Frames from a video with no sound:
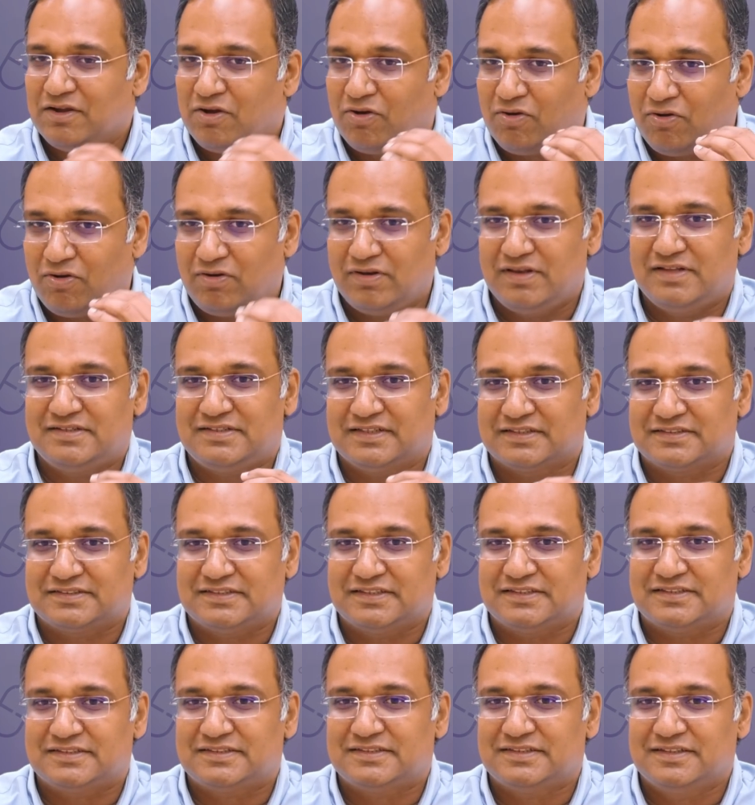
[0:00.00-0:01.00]
all the
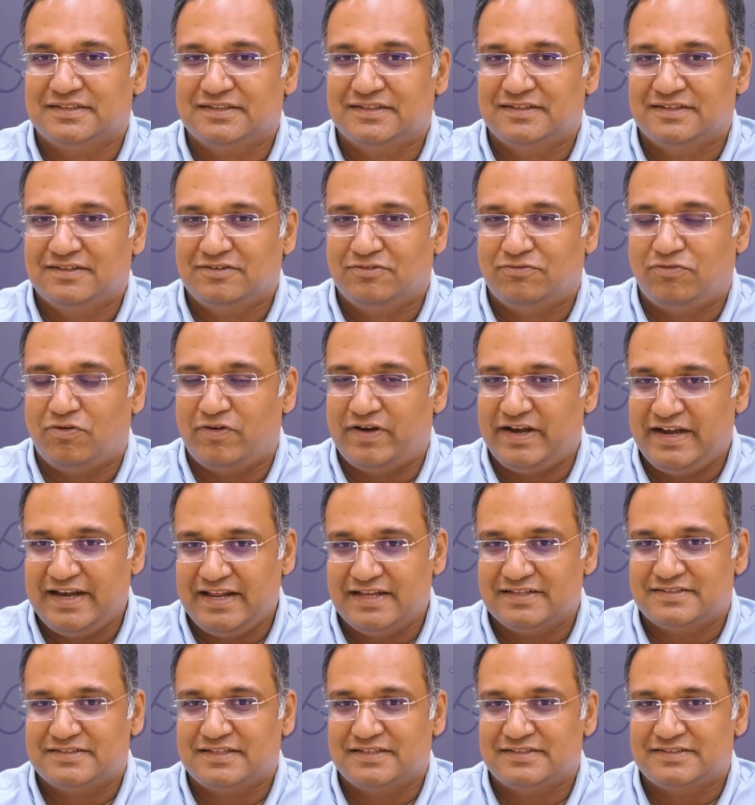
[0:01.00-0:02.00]
success for
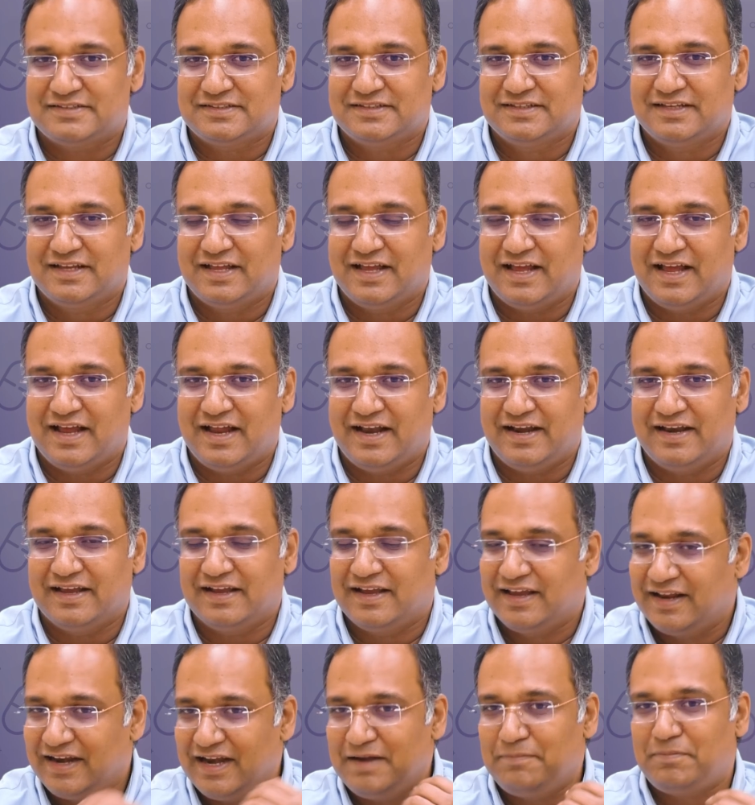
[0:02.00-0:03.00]
INESS and a
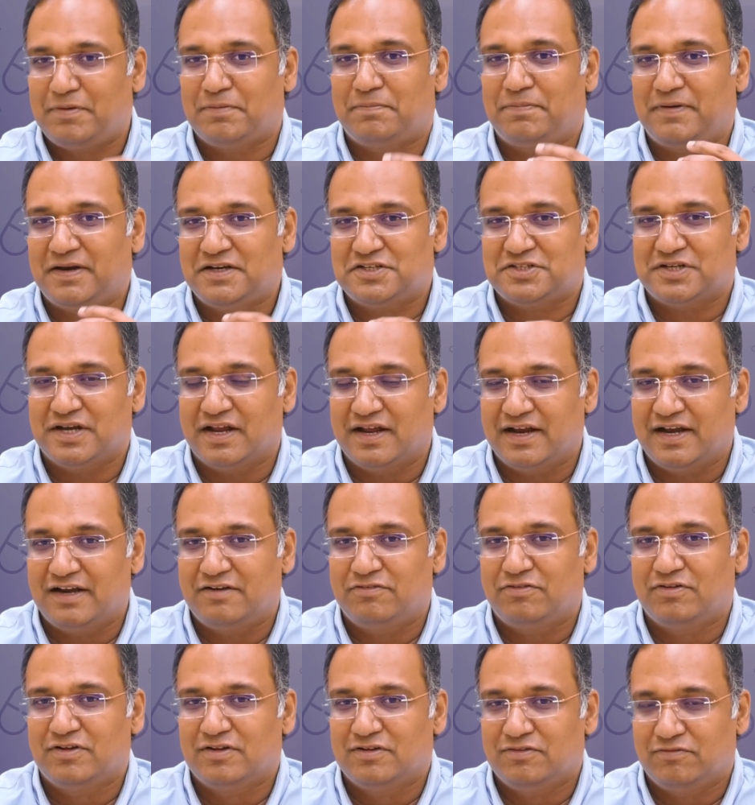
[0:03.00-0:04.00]
great preparation ahead
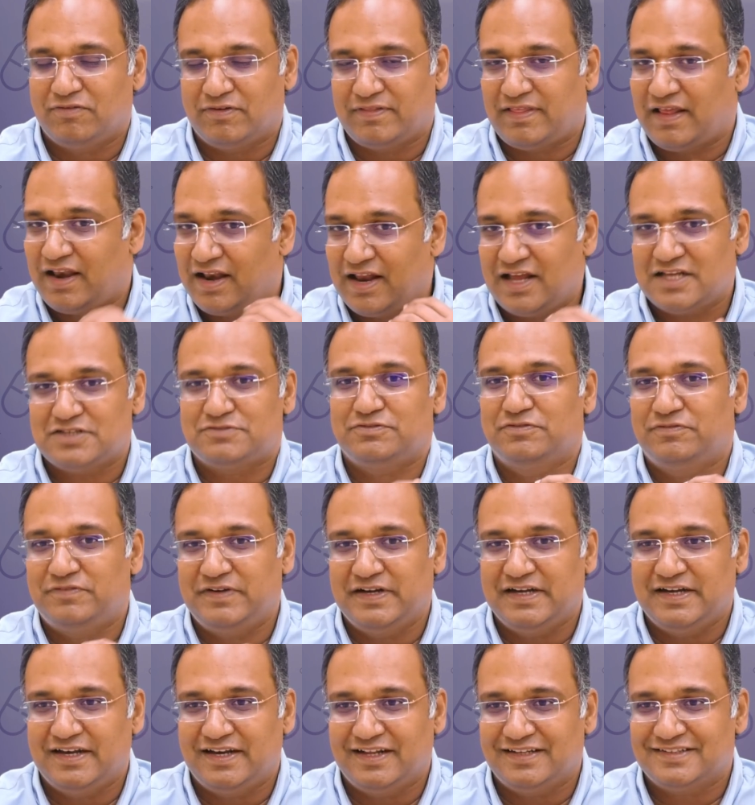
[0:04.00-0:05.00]
for the last
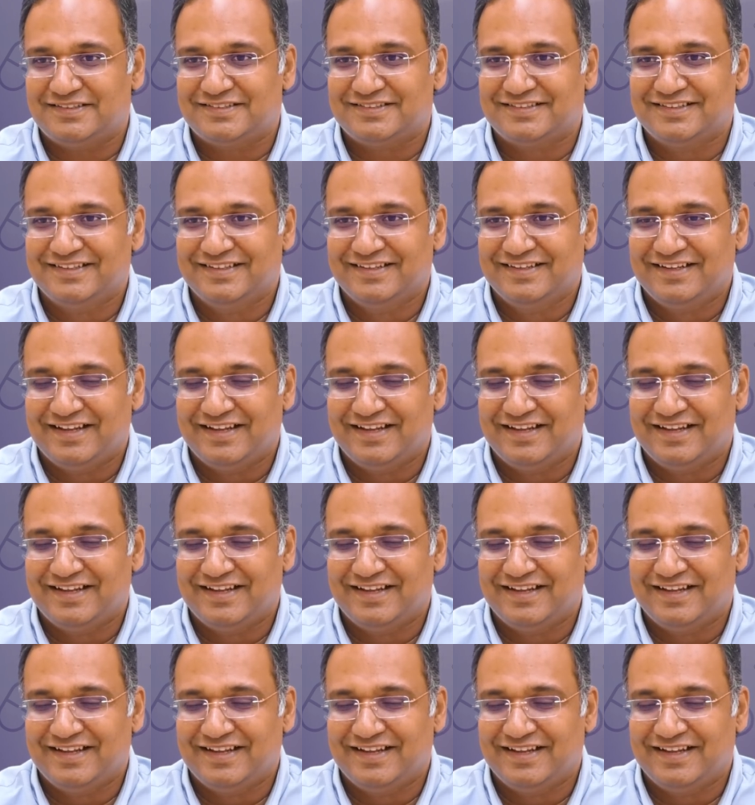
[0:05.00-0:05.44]
15 days.